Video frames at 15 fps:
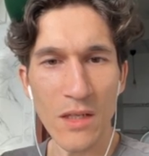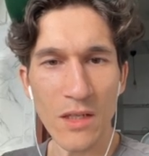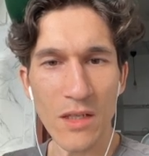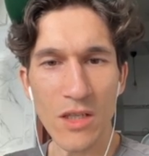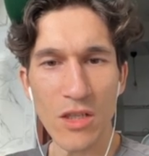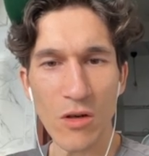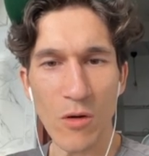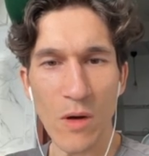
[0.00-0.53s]

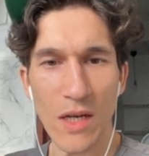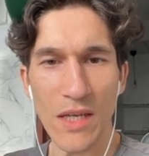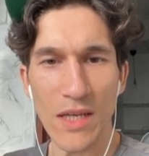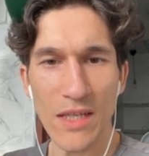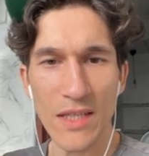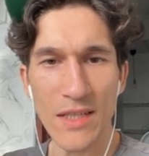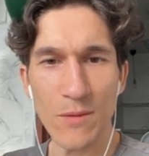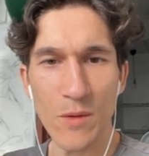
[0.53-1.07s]
So I
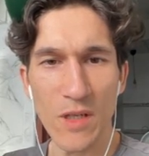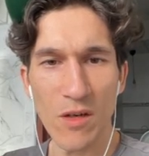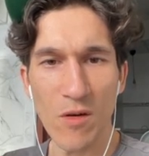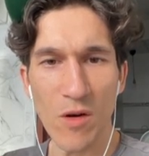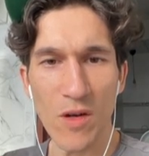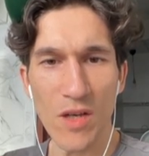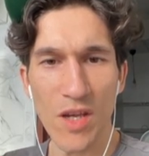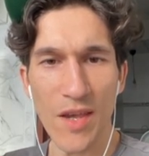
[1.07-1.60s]
guess we are
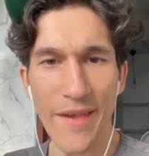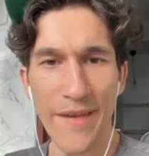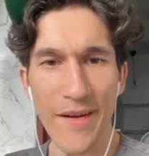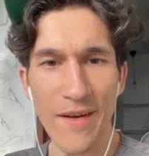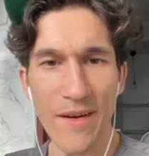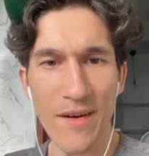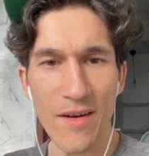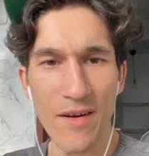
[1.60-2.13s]
going
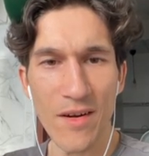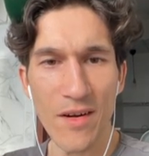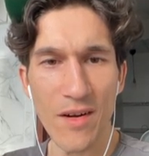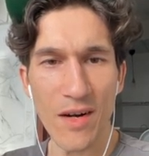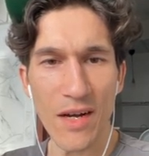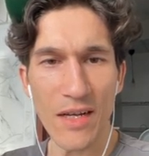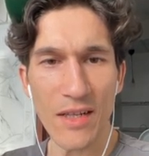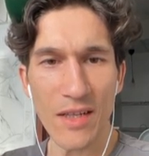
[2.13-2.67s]
here
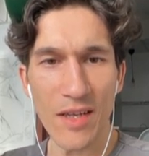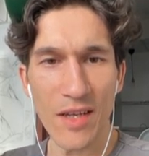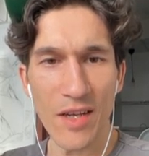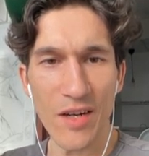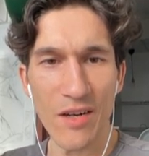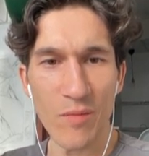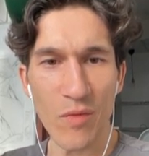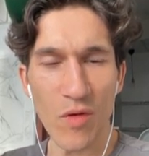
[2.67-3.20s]
and
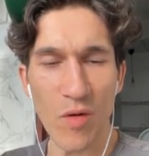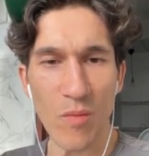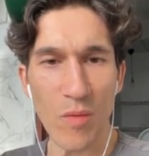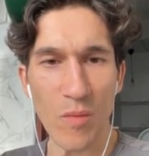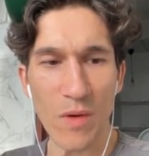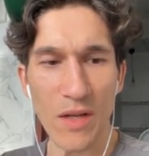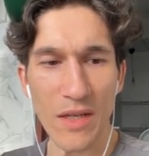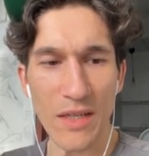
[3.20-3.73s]
here
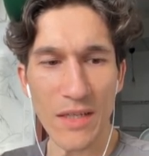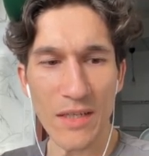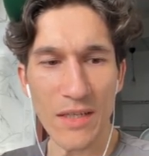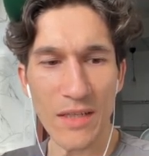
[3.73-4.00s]
probably,